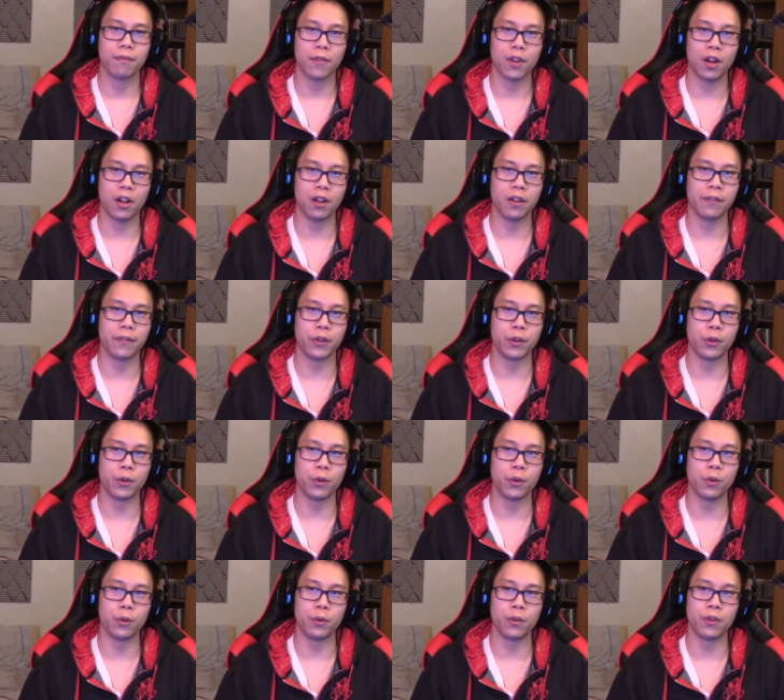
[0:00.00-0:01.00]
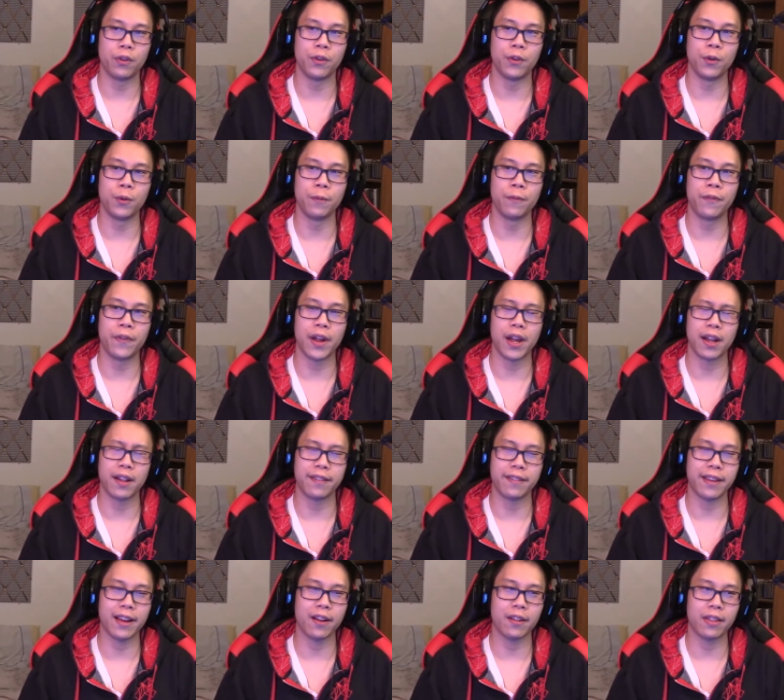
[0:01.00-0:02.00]
All of you Doom
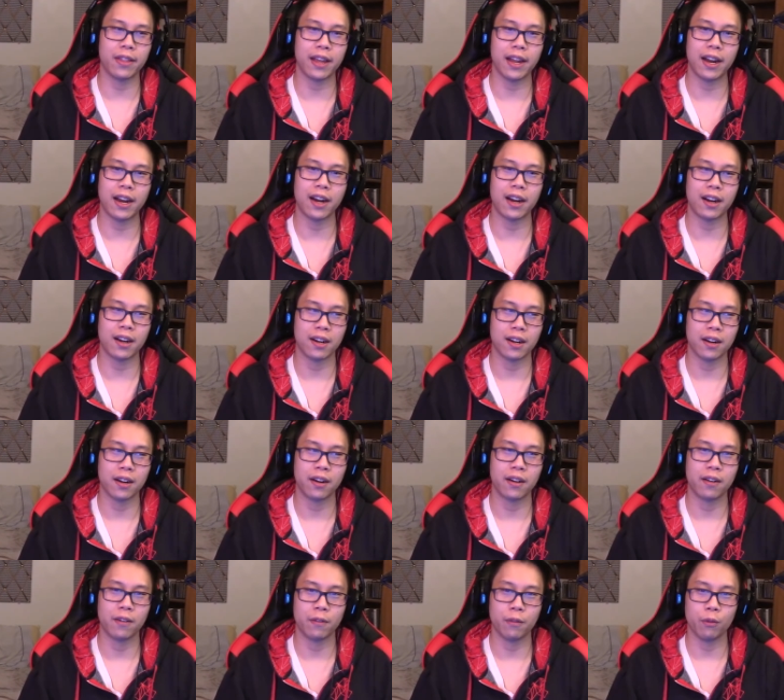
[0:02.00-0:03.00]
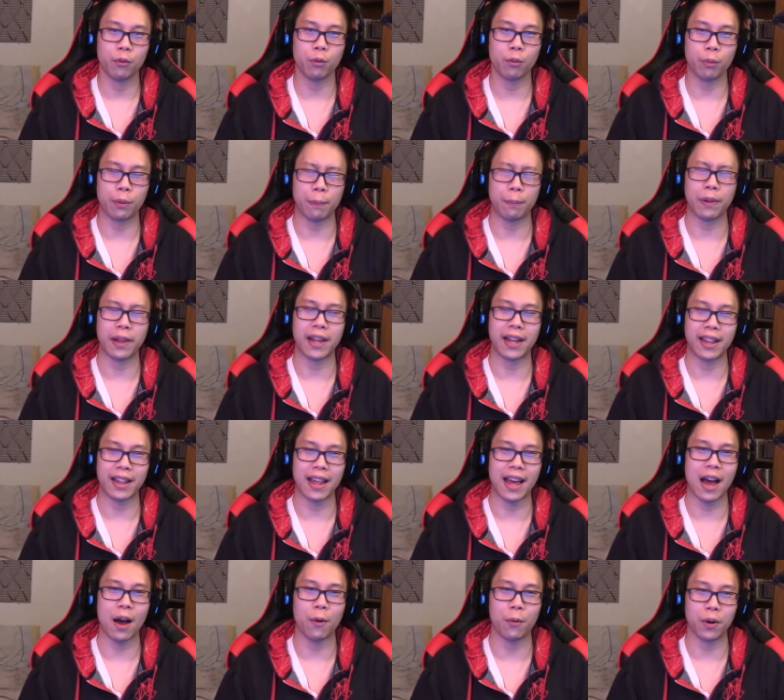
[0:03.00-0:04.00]
fans out there will be playing
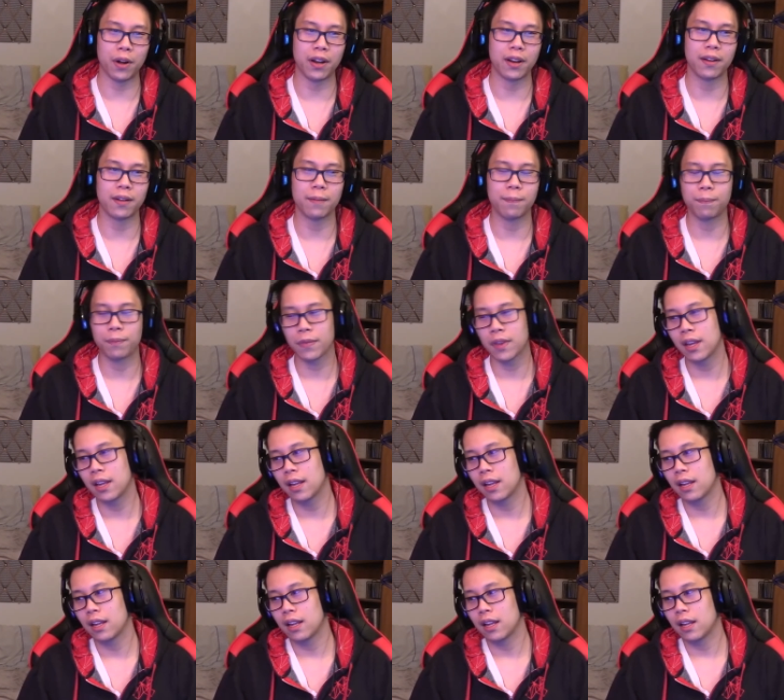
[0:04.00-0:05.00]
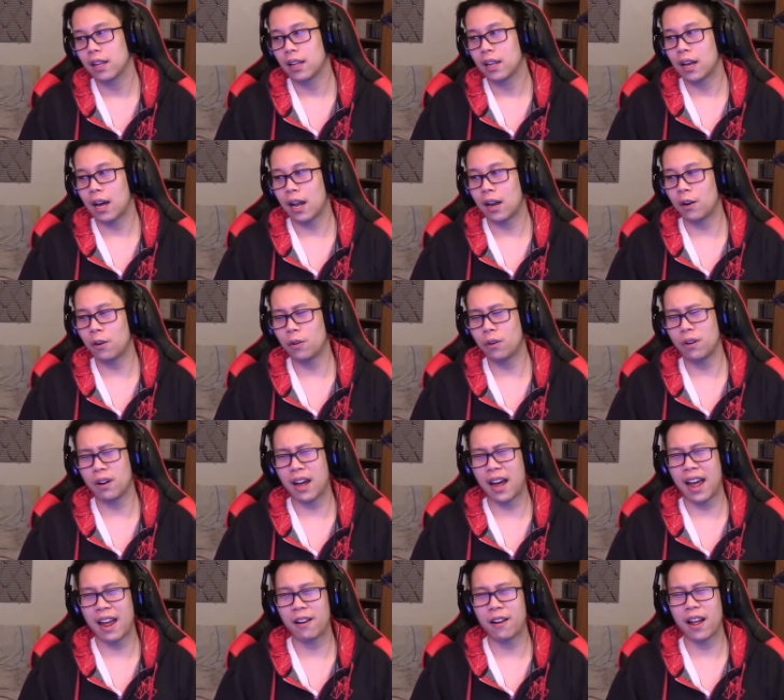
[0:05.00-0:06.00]
that one. I
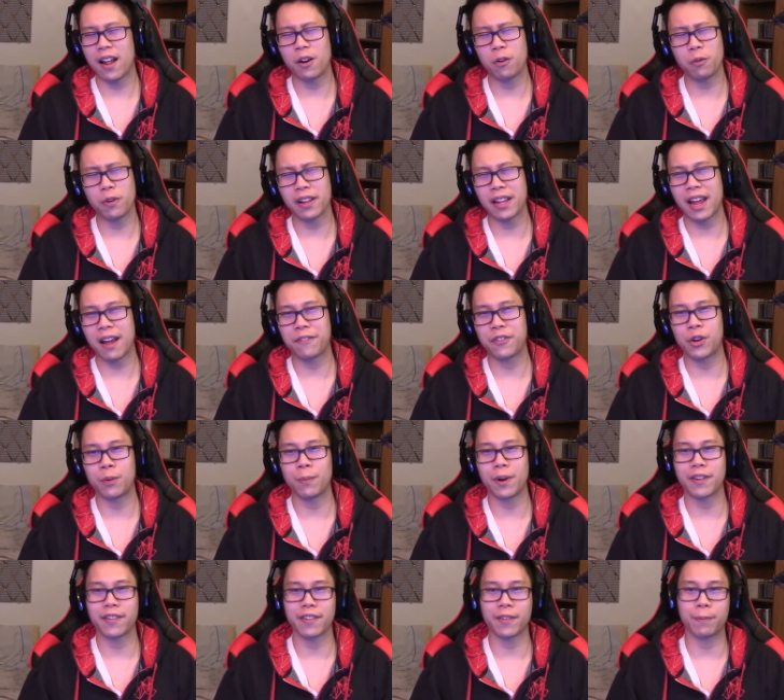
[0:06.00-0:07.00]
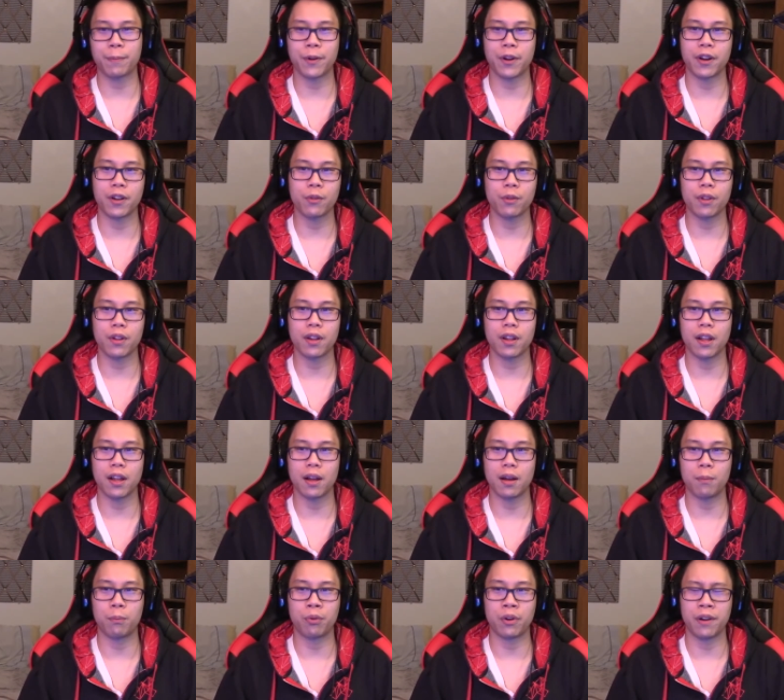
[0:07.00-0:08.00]
don't really have too much experience with
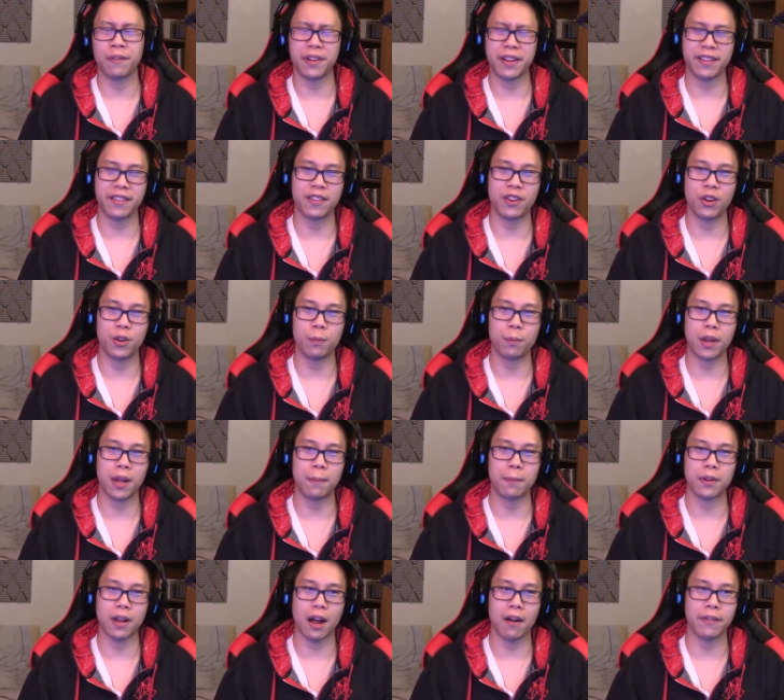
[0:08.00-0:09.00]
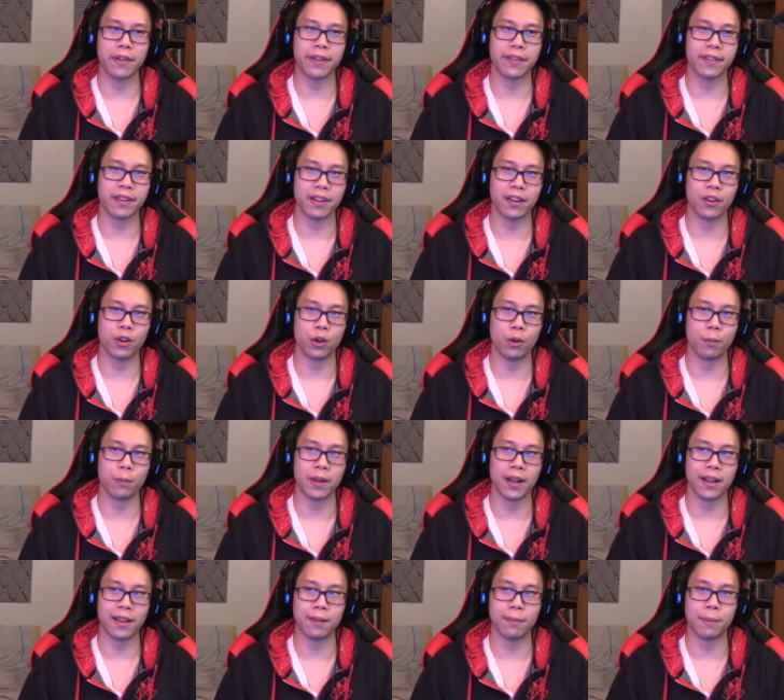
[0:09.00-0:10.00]
the previous Doom games. Obviously, Doom
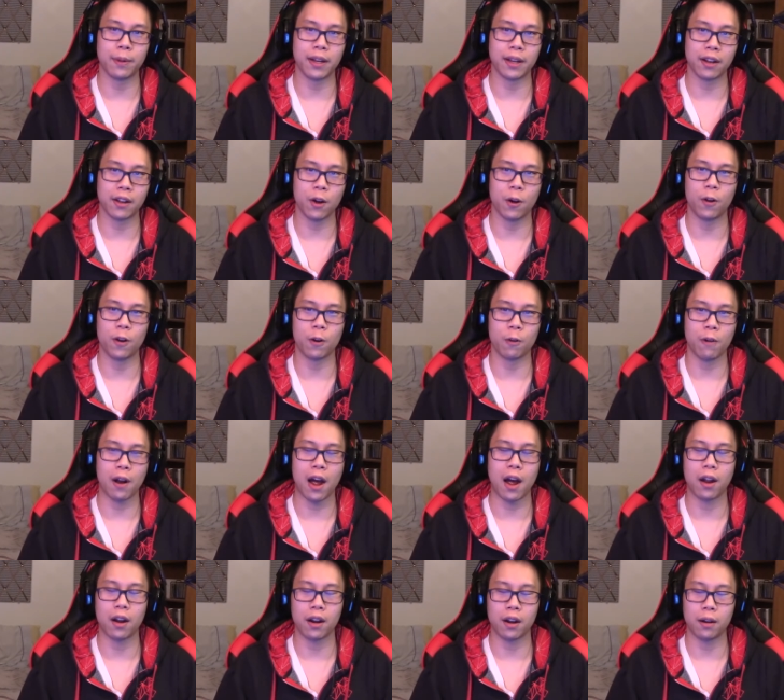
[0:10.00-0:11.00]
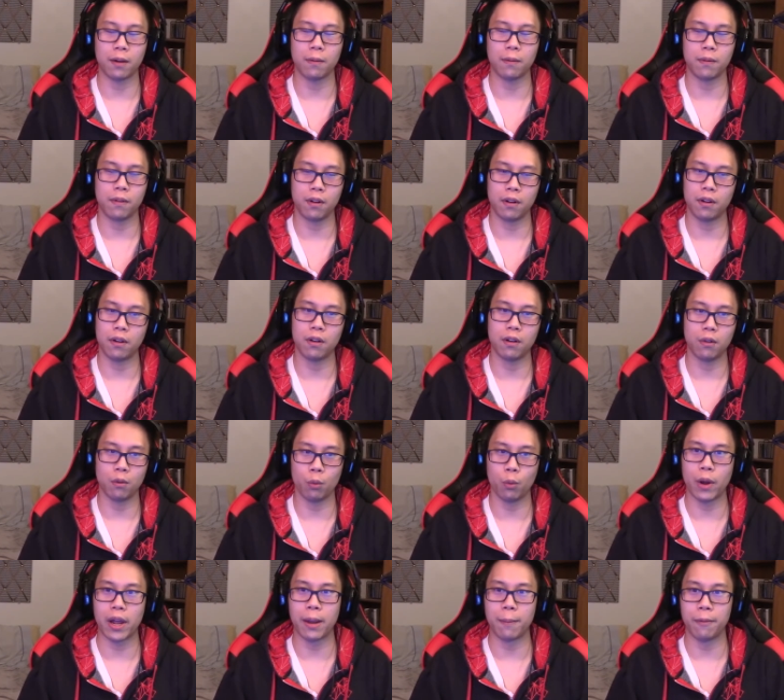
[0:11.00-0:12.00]
has been going around
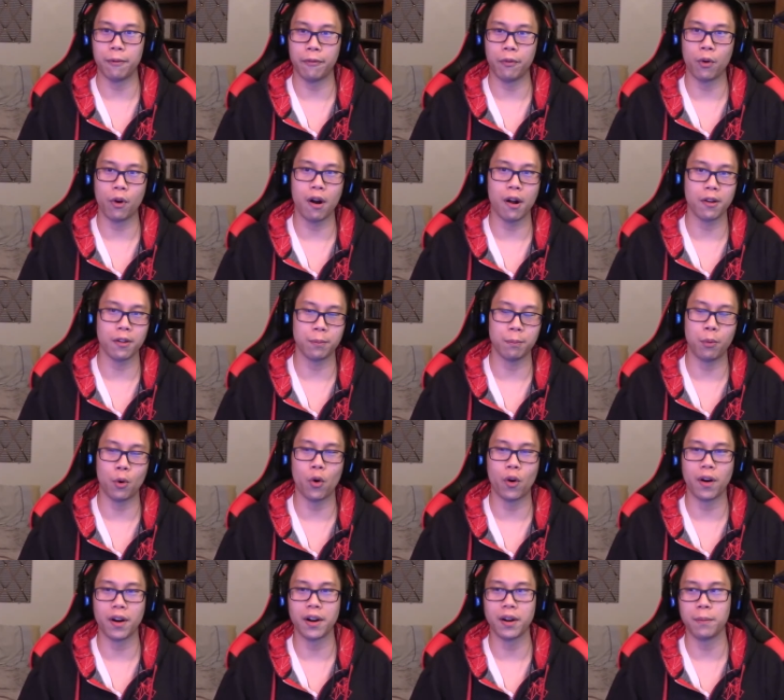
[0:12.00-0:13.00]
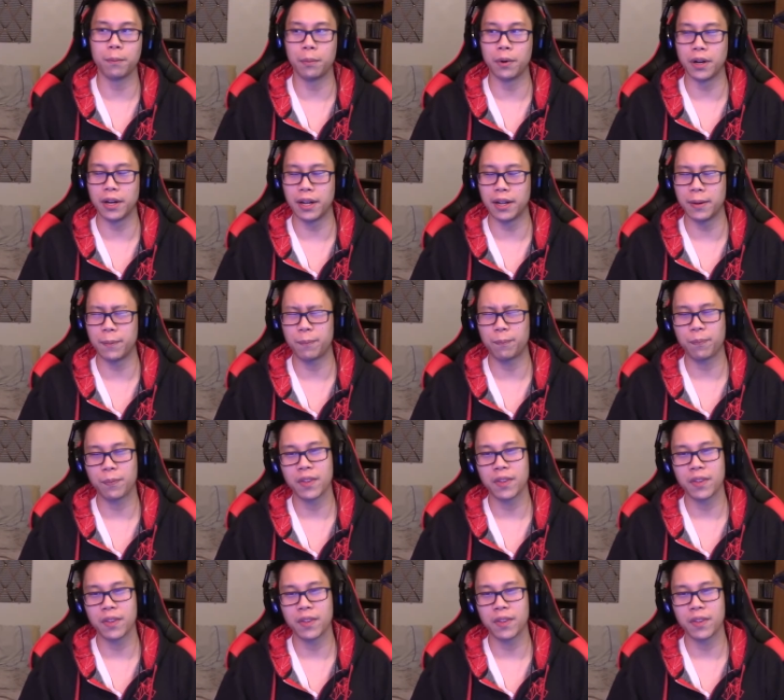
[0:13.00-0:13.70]
way before I was born, but,